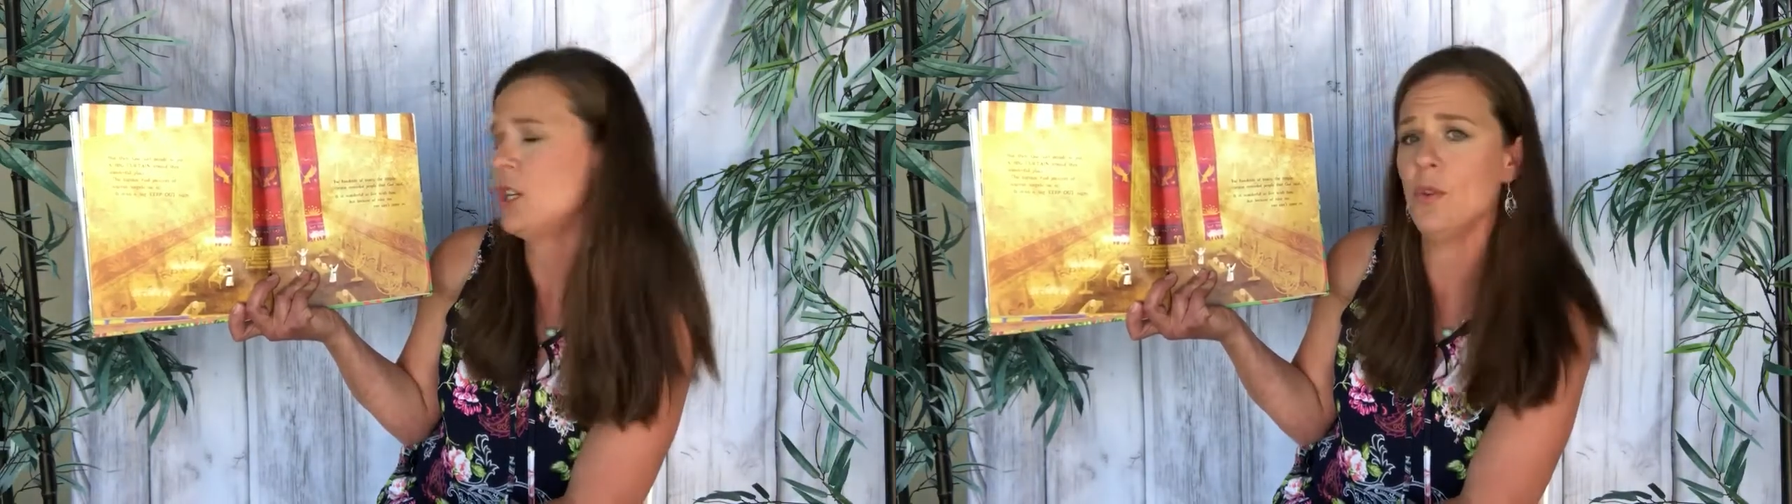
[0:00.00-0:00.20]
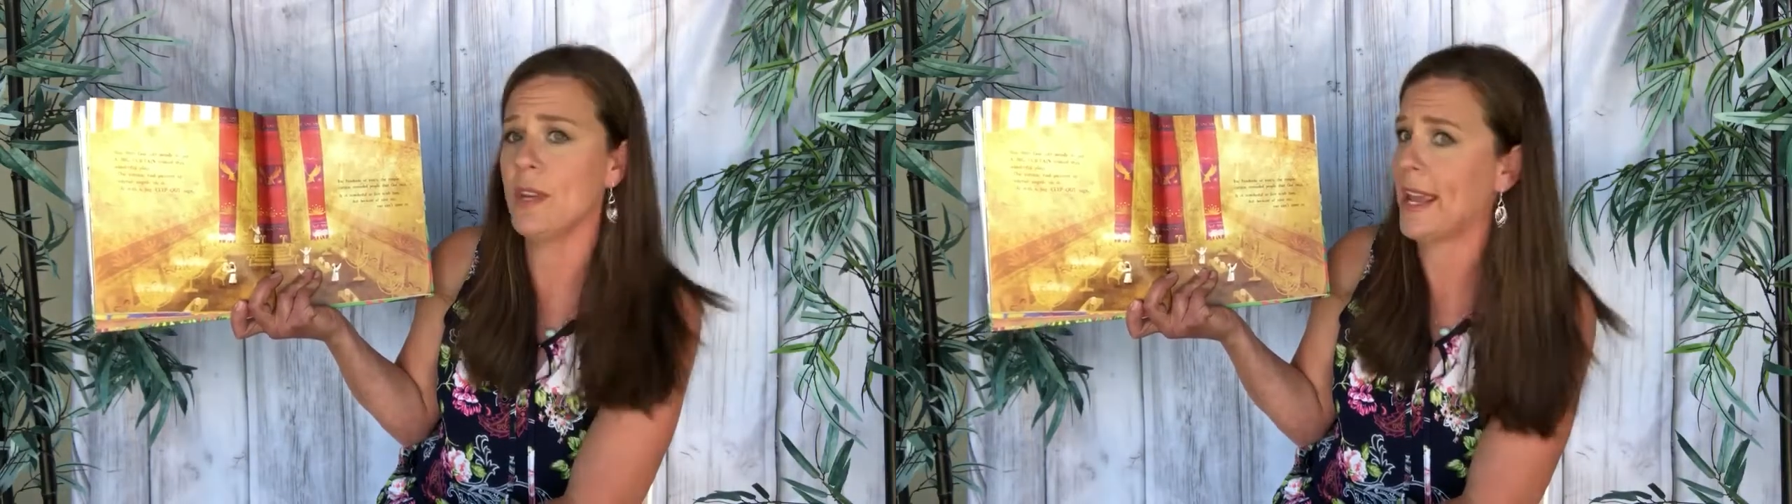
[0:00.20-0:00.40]

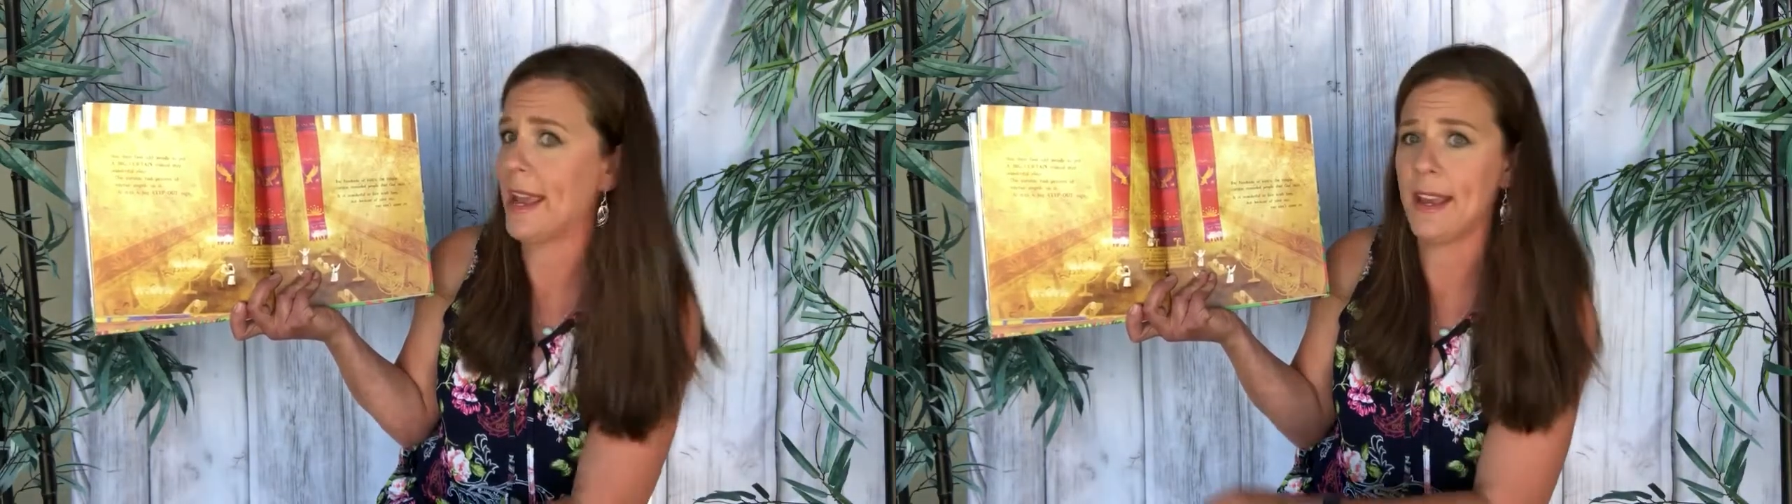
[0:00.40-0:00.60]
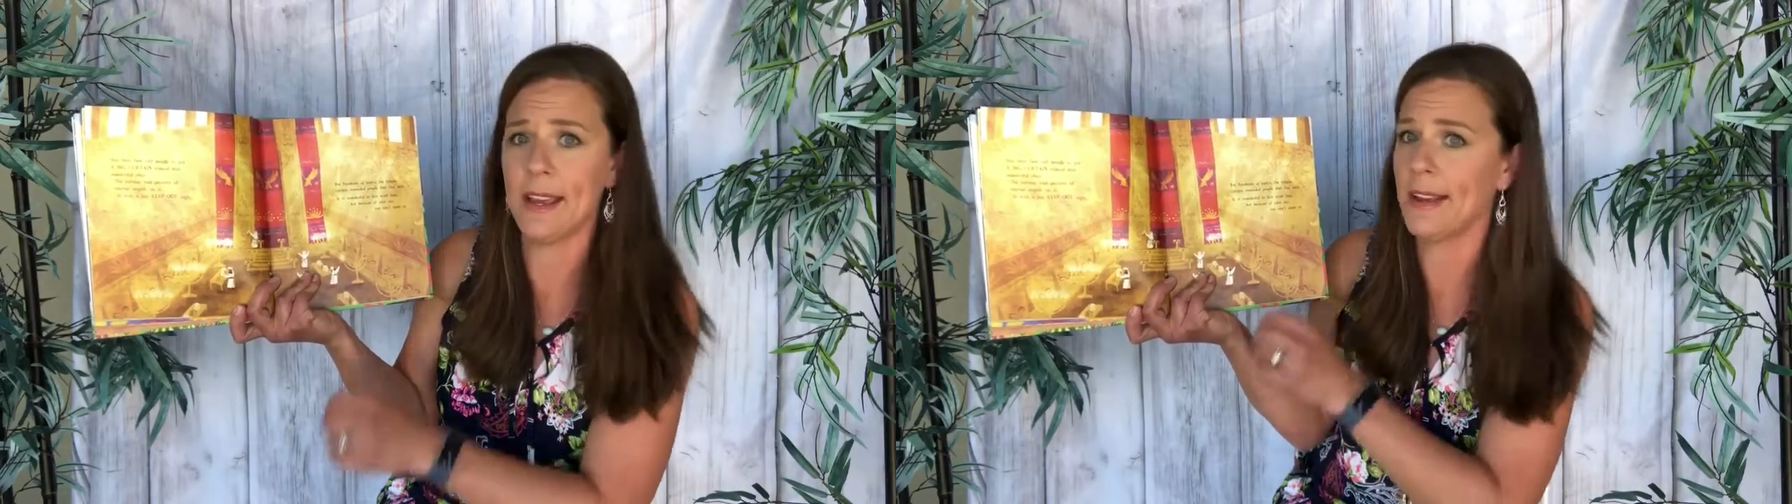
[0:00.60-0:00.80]
you
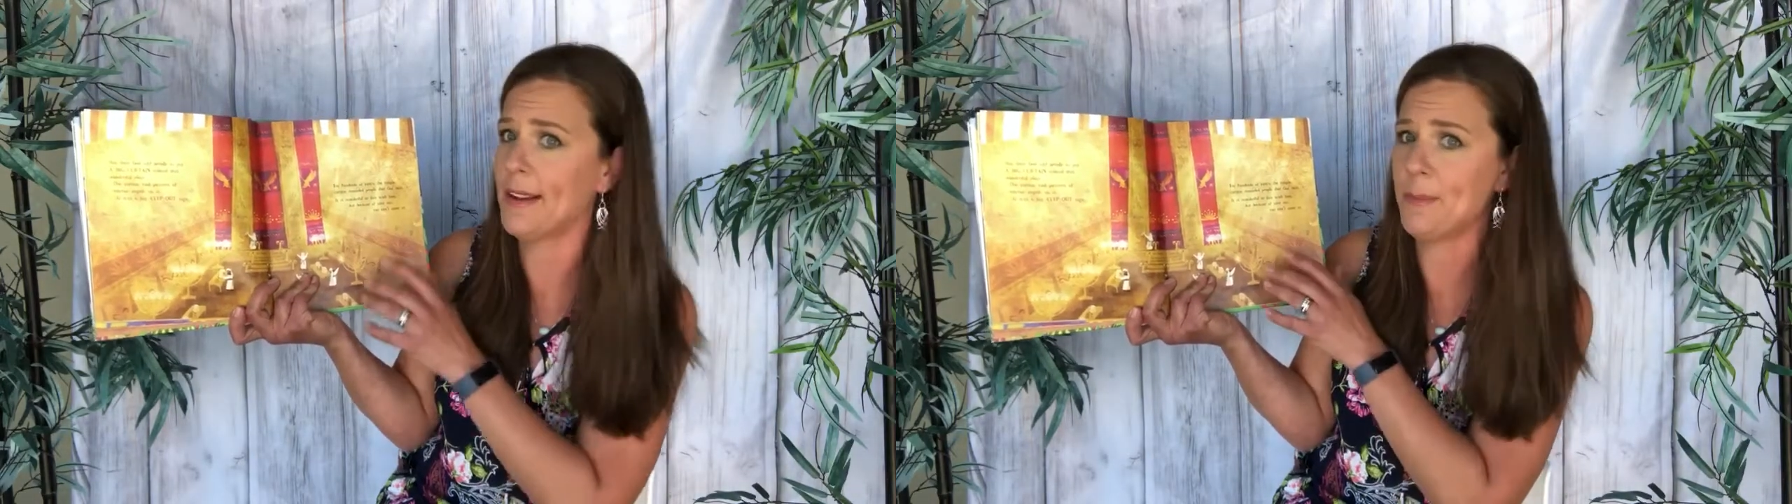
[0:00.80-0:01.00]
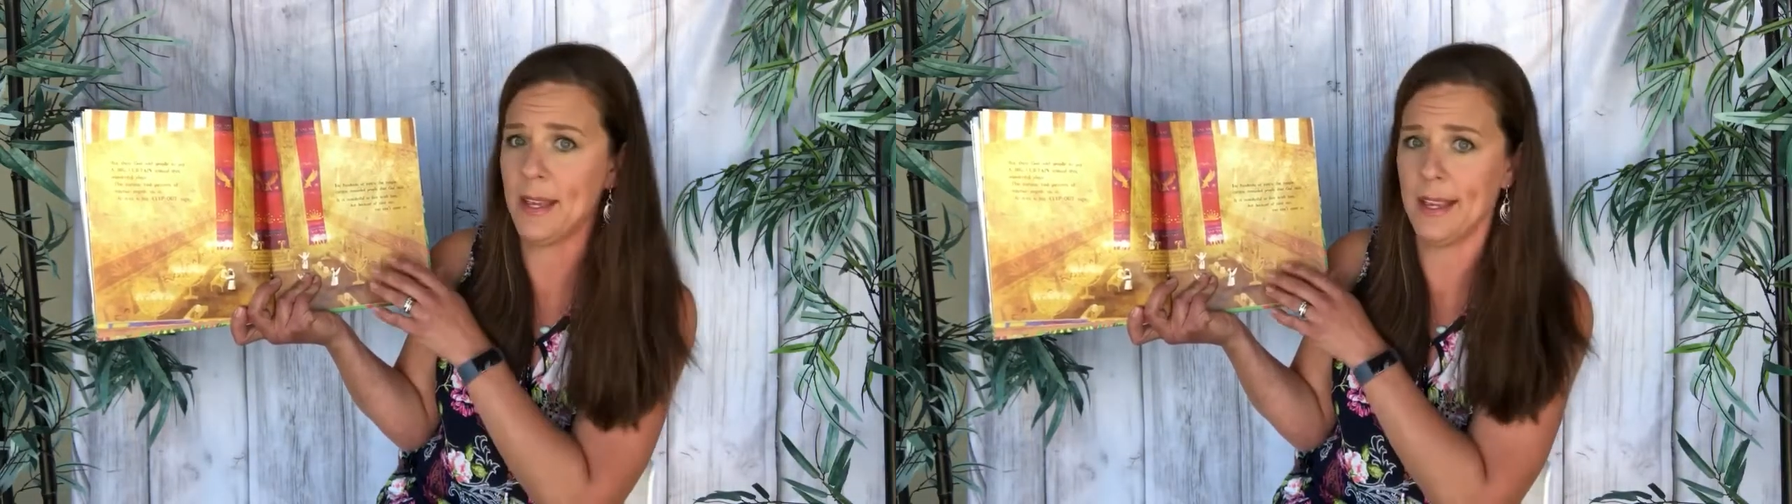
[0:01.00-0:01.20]
can't
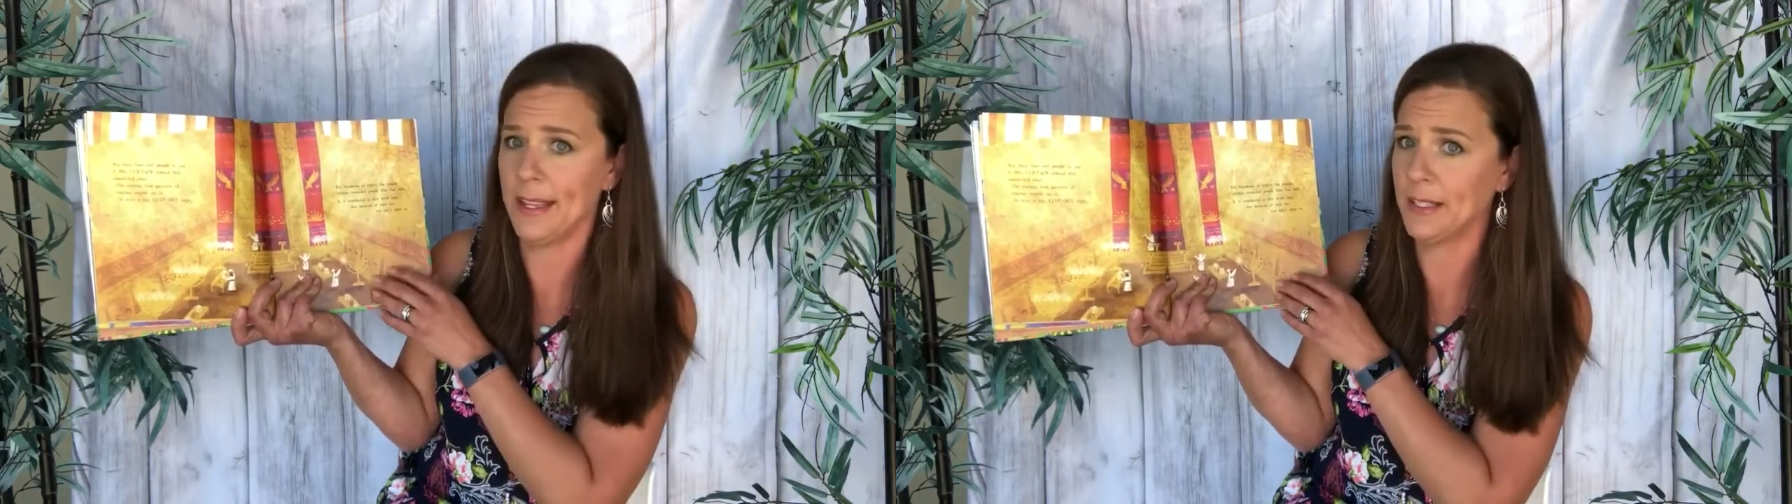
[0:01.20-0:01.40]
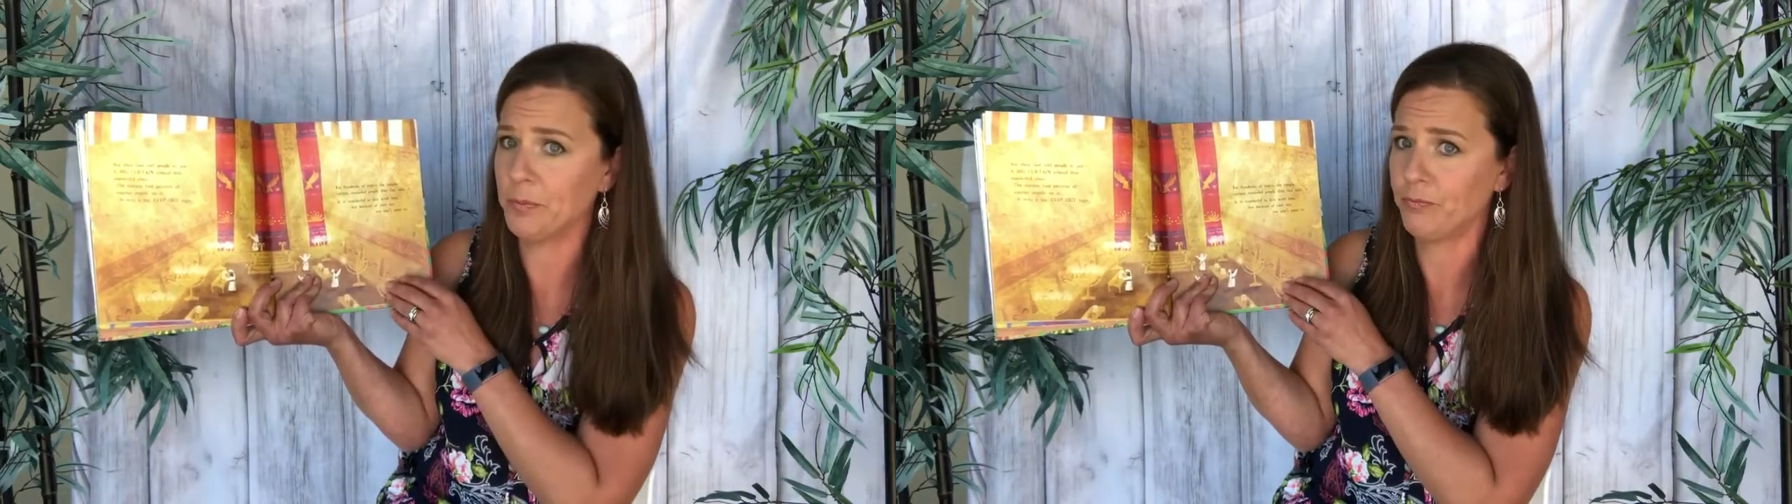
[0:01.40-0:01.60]
come
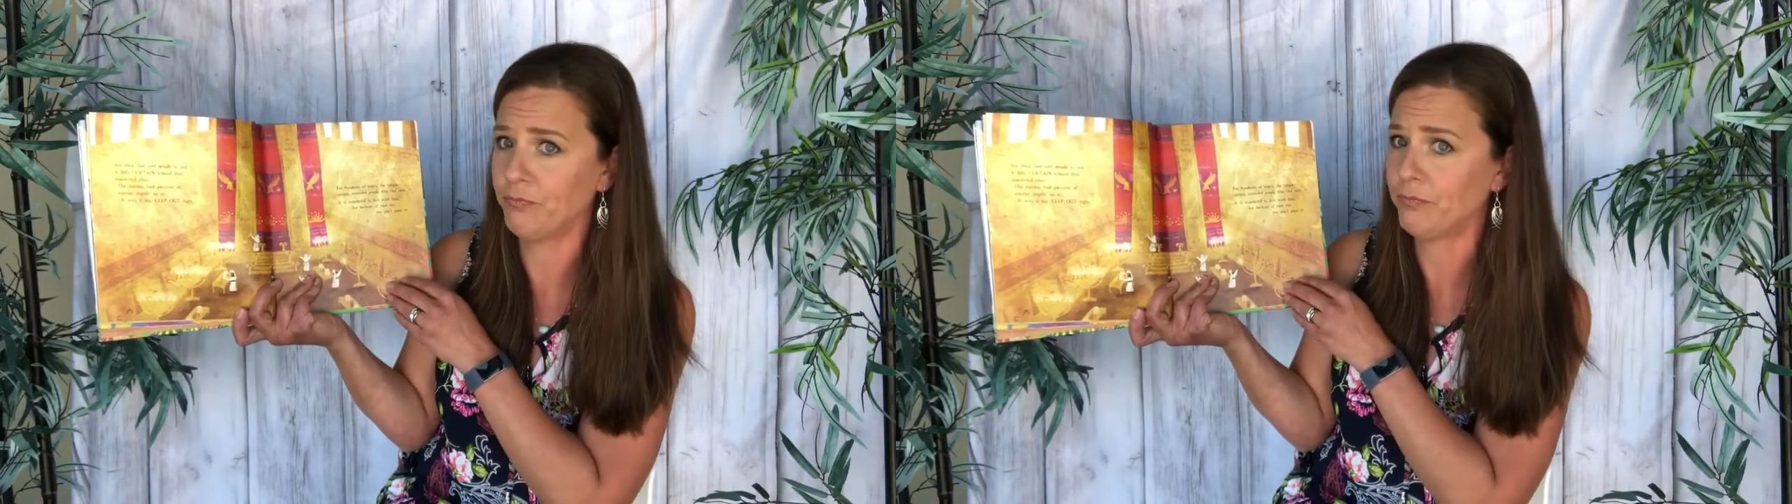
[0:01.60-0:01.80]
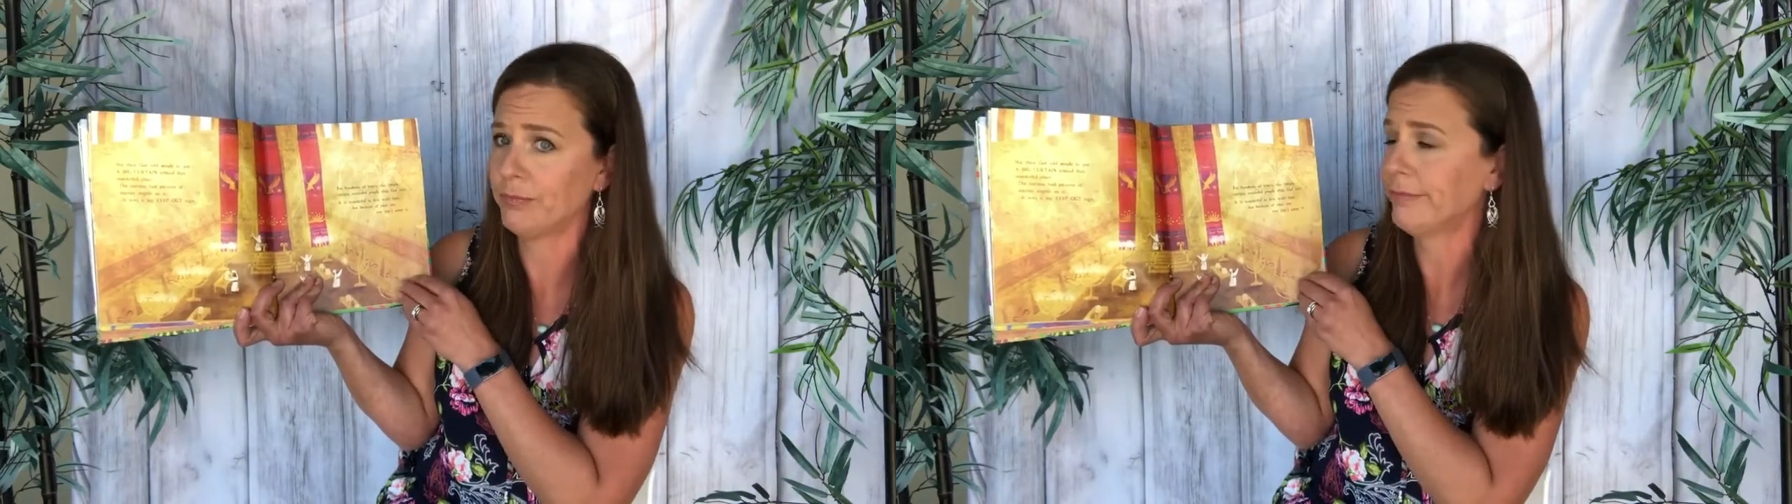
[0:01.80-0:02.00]

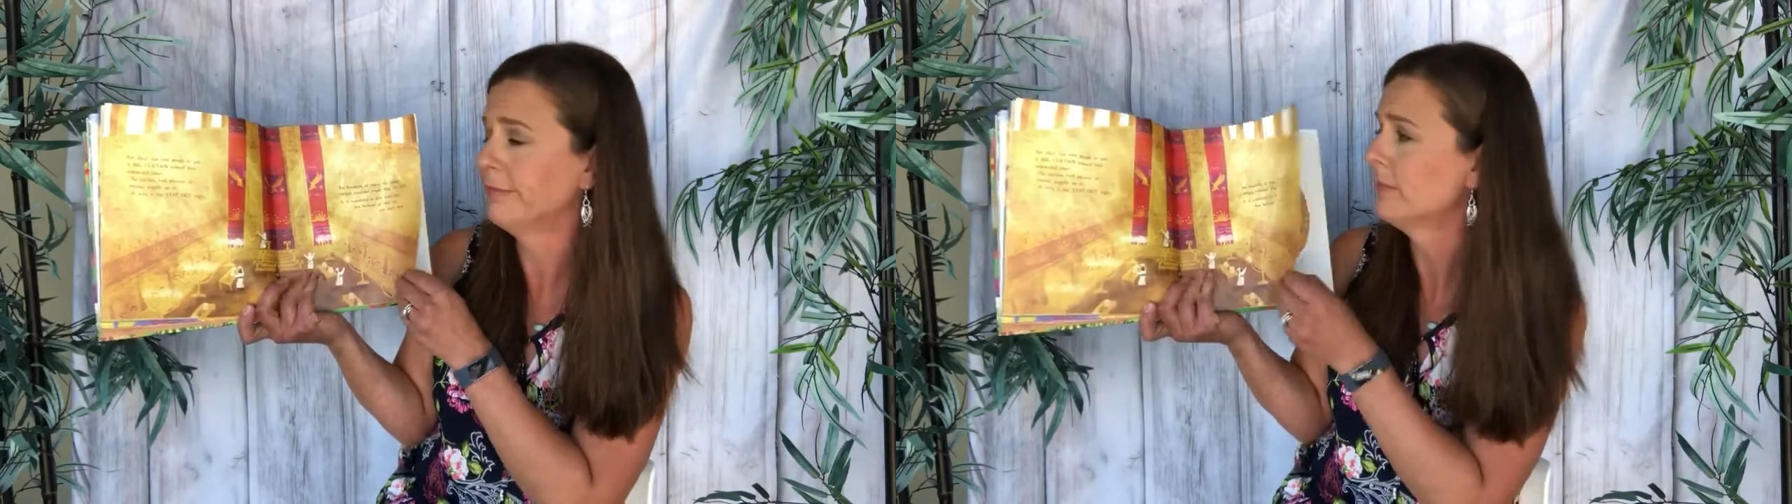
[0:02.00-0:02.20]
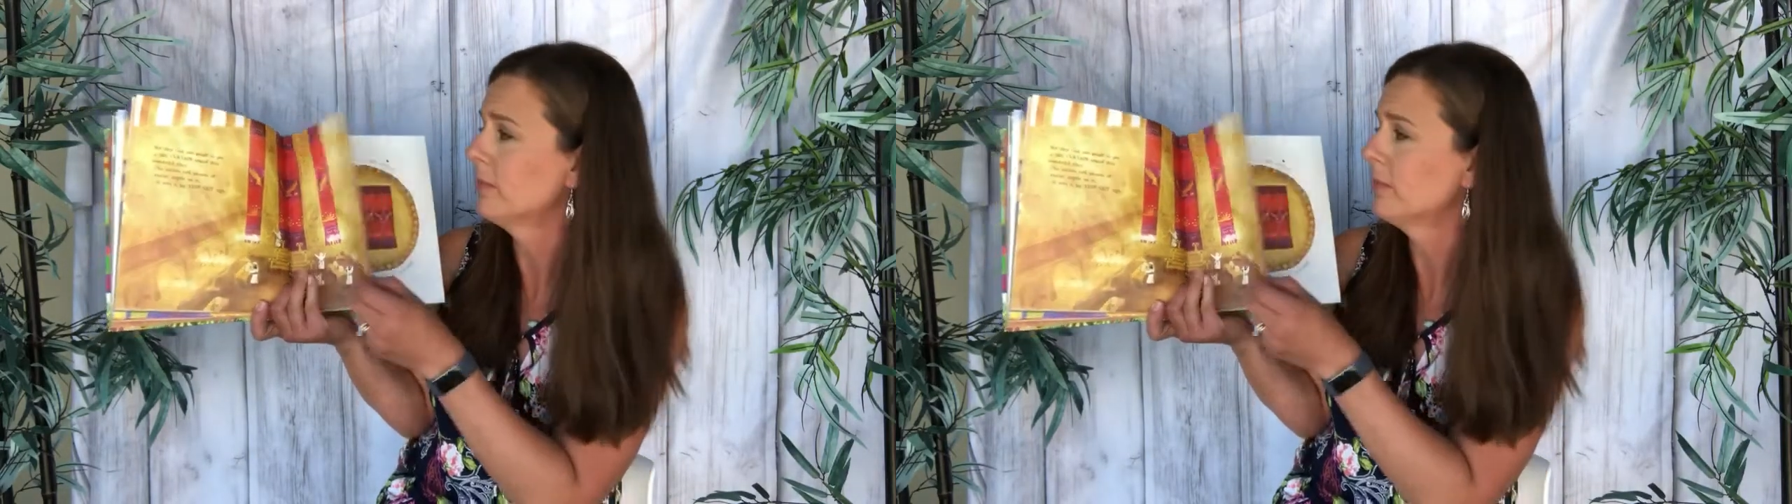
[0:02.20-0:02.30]
in.